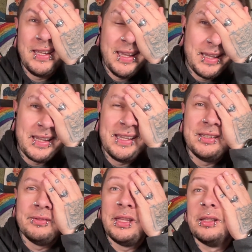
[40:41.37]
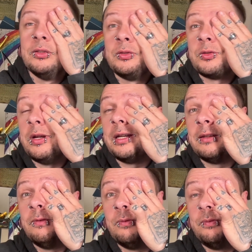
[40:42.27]
I kind of like lose track
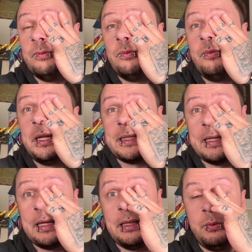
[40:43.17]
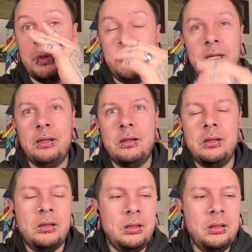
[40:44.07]
of exactly what year.